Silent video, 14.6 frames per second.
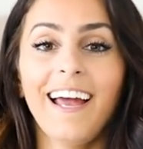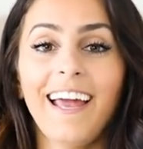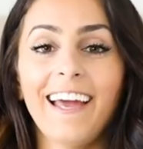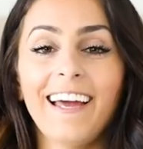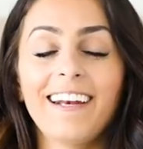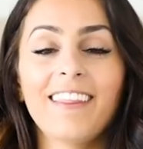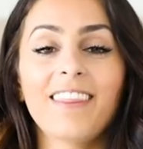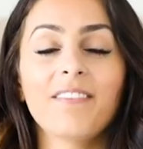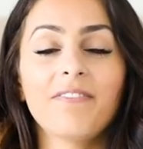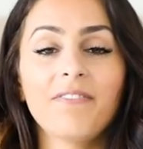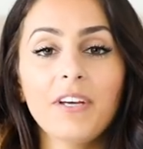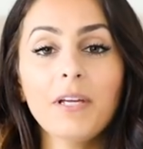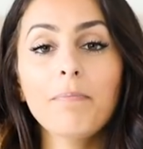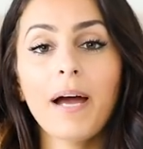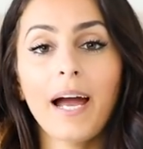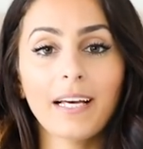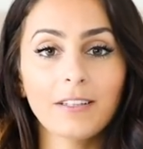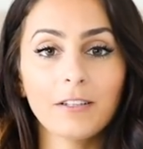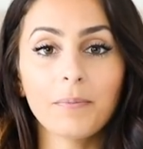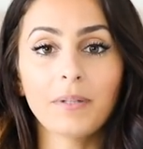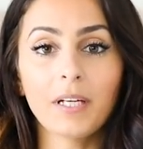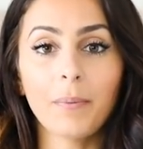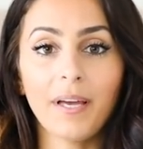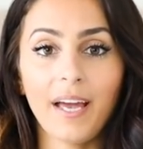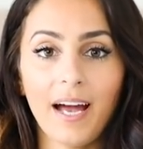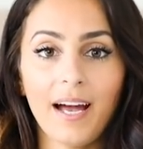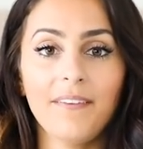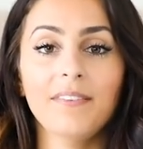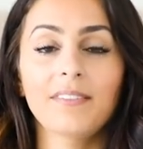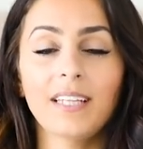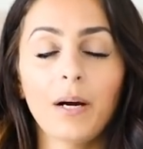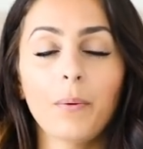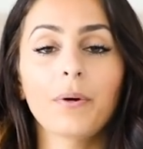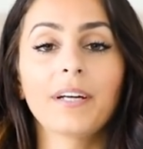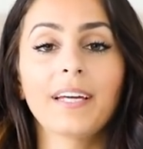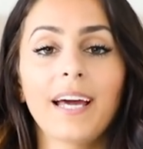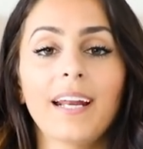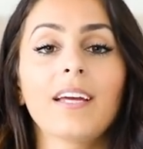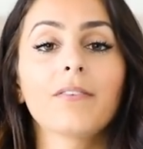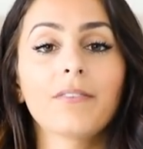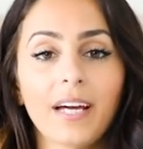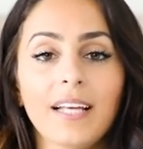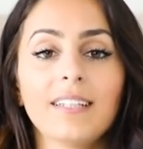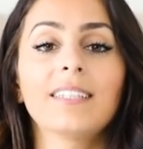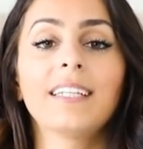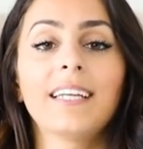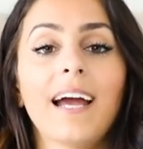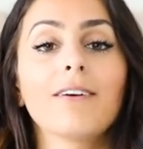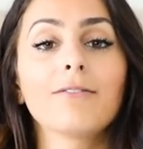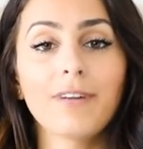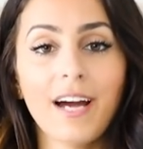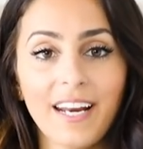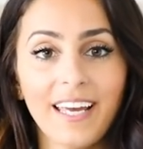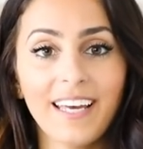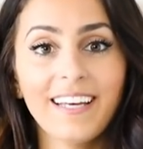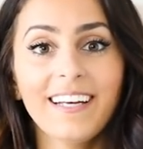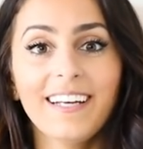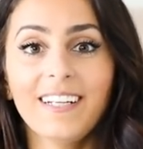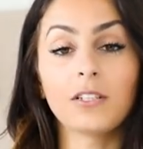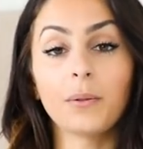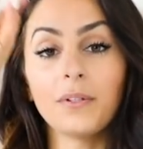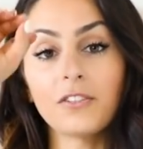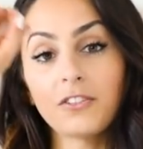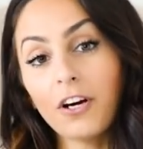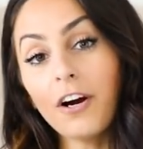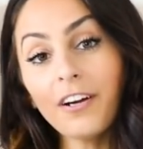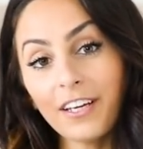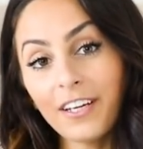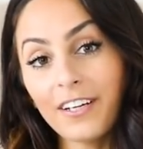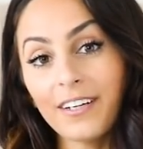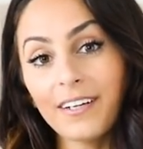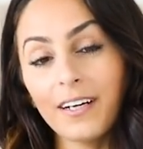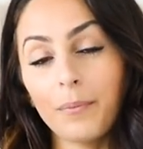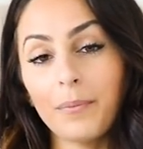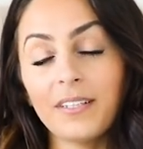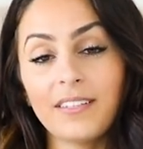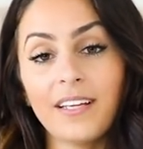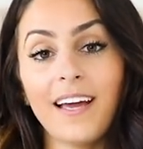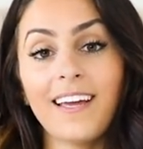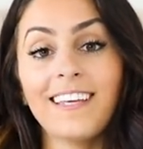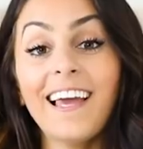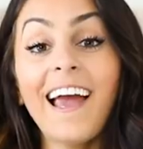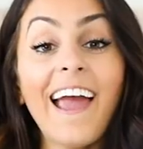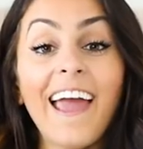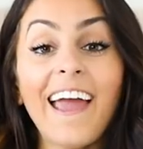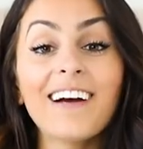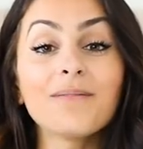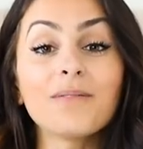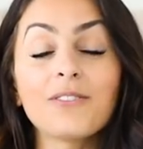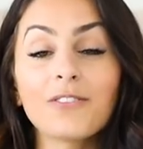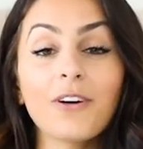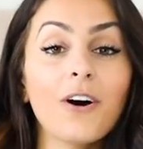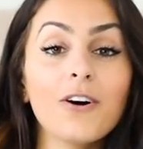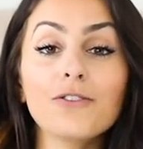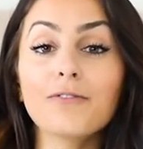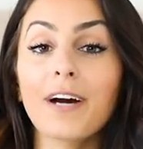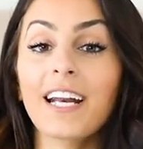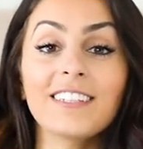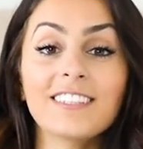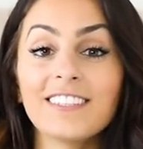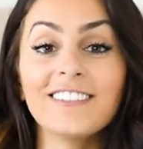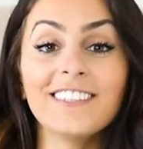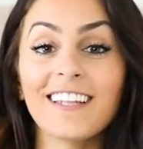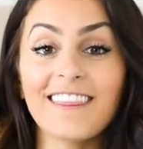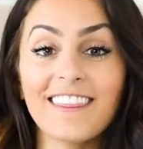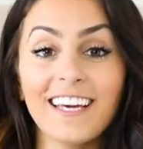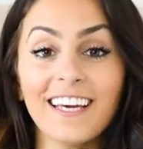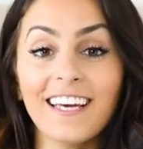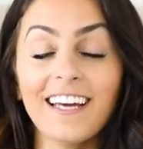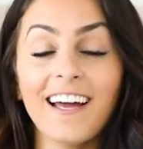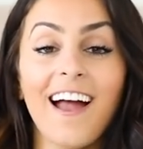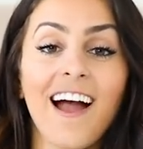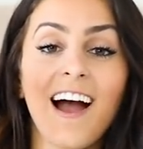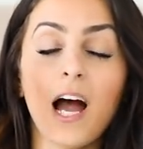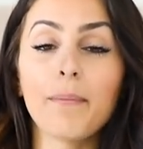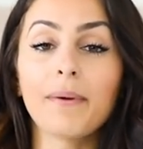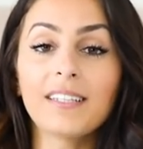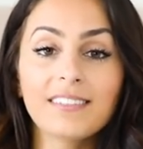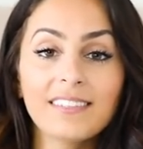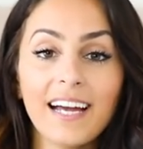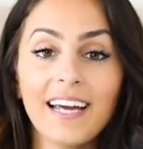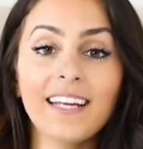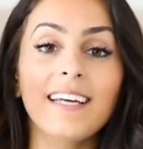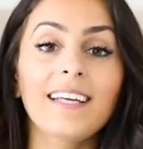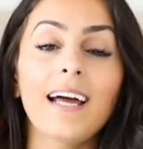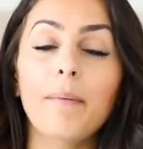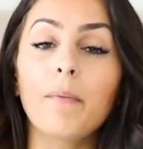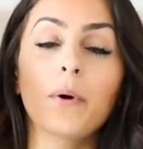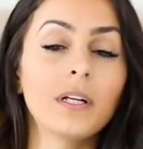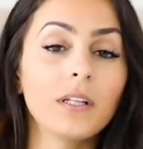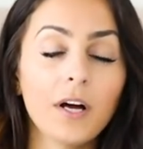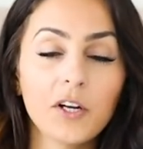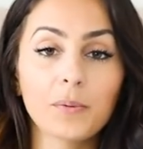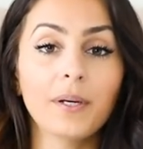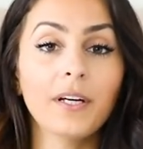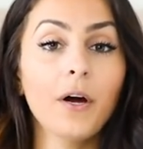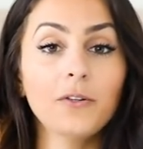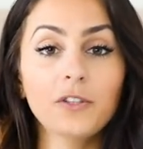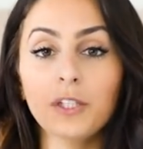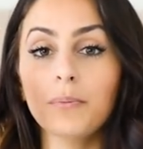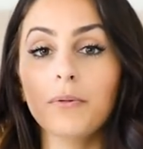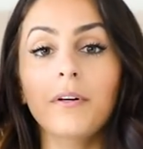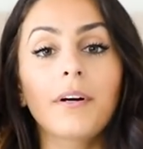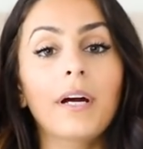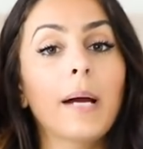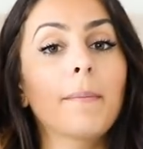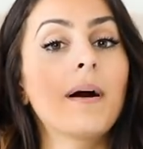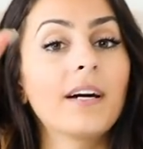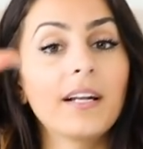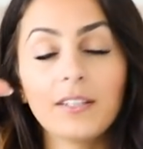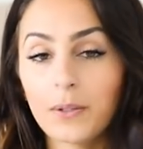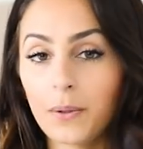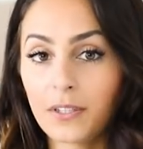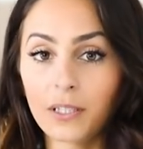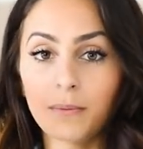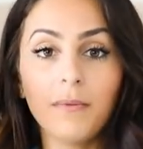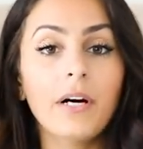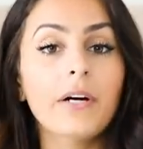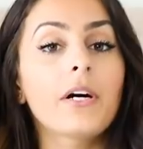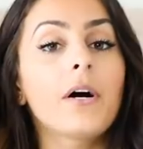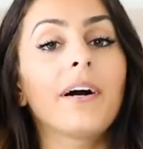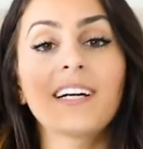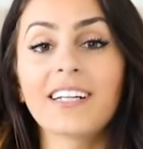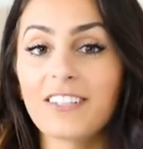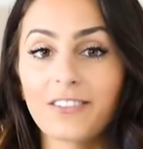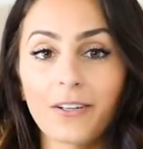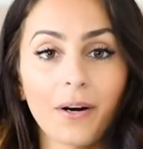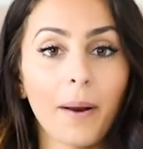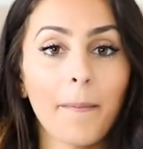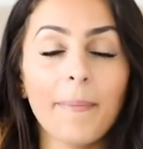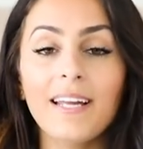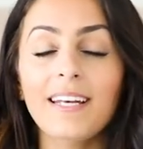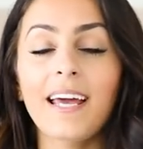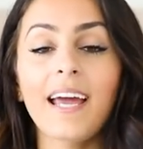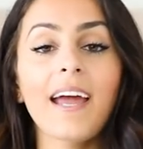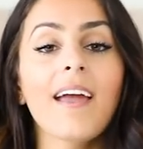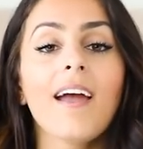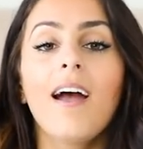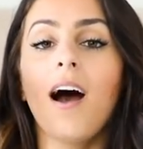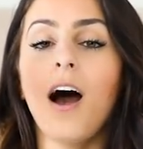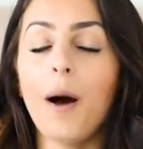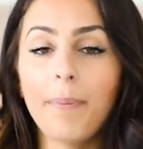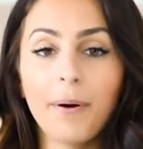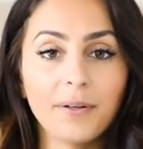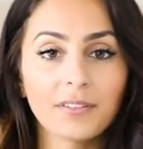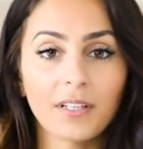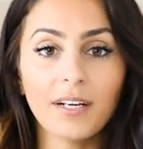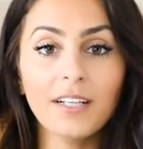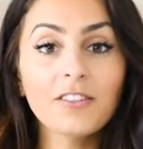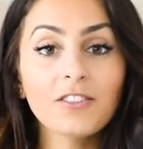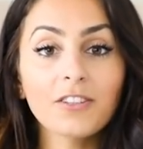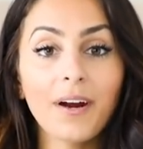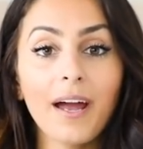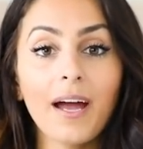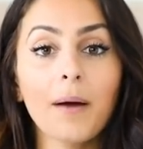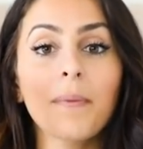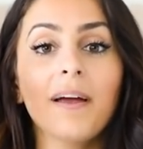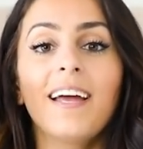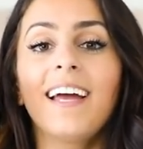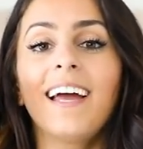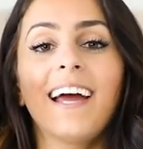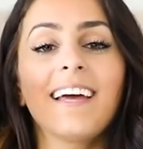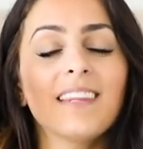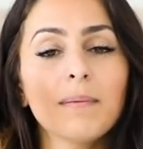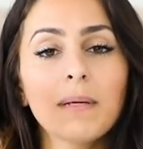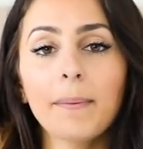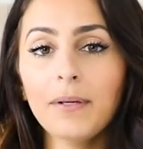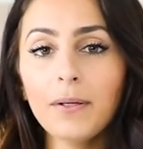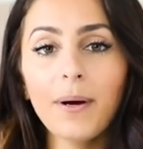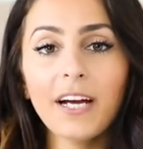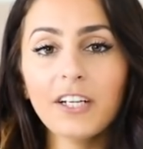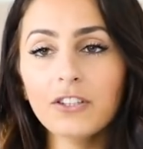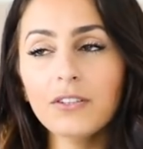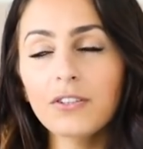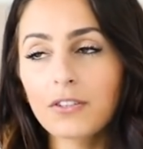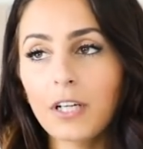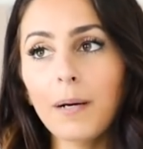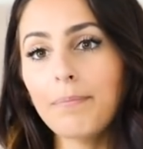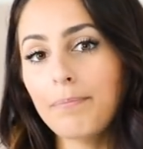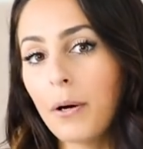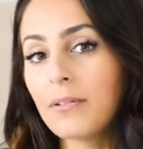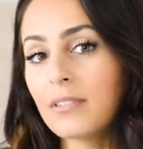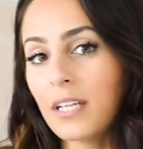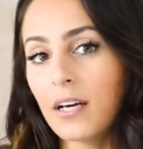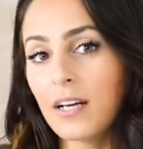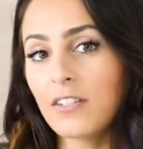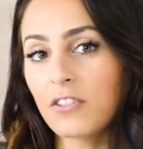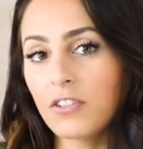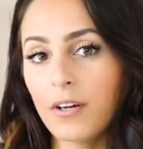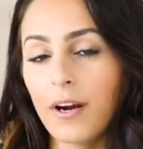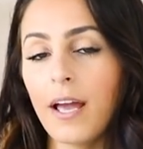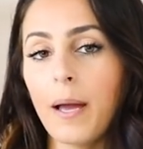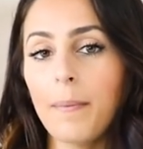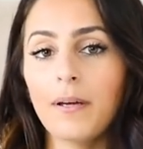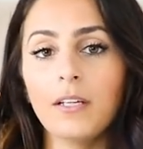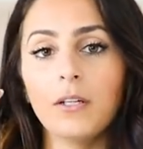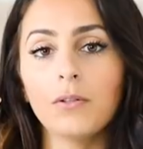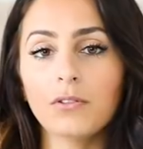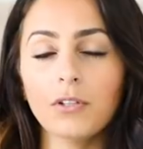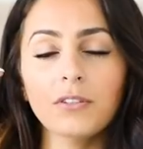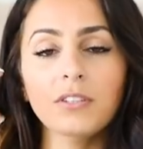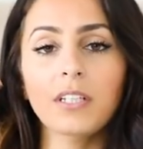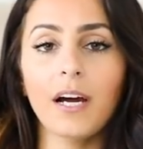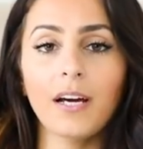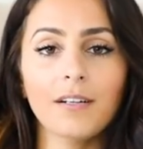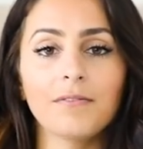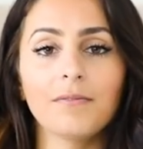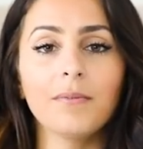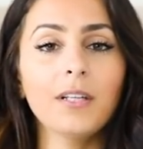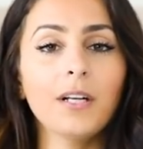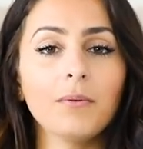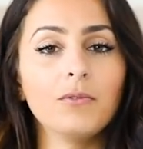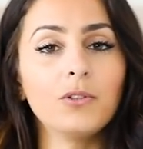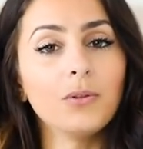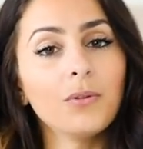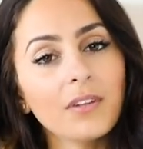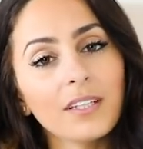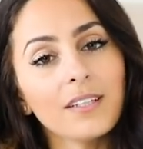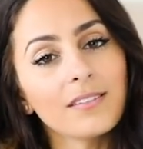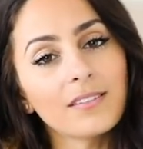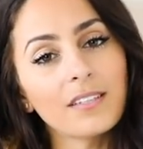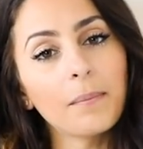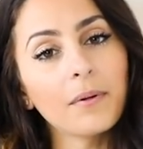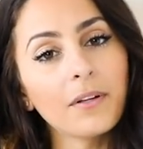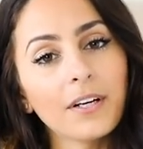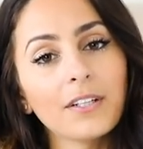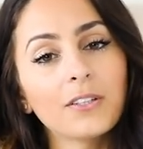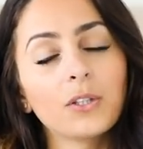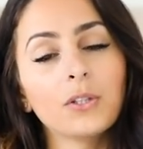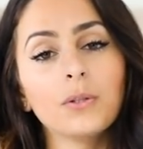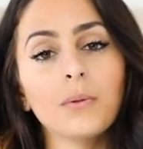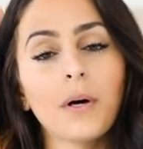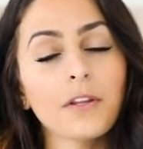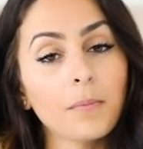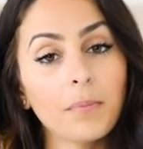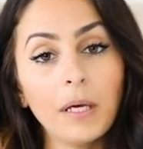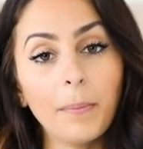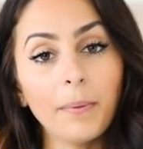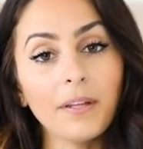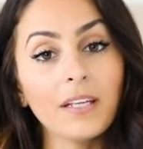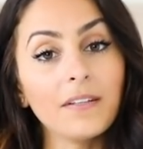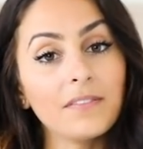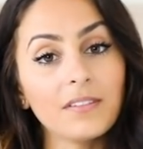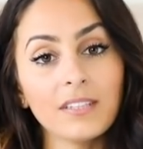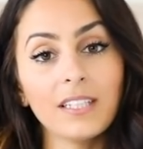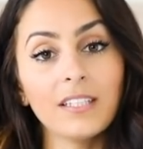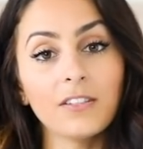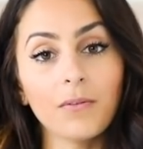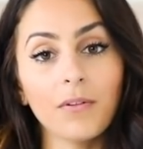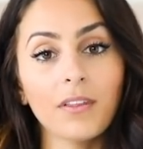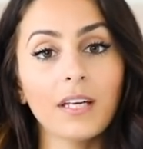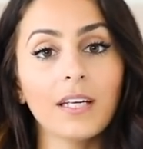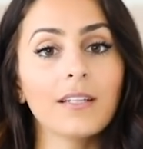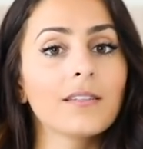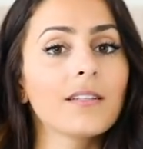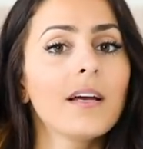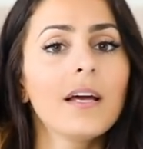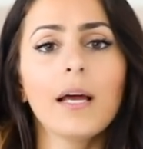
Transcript: And the feedback loop that we have is that we're getting ready to get ready. So we start here and we say, yay, I'm so ready to do the thing. I'm excited. I'm going to launch my coaching program. I'm going to do it tomorrow. I'm going to start on Monday. I'll post on Instagram. And then maybe you actually start posting on Instagram and you start to kind of, you know, do things similar to other people that you've seen do things.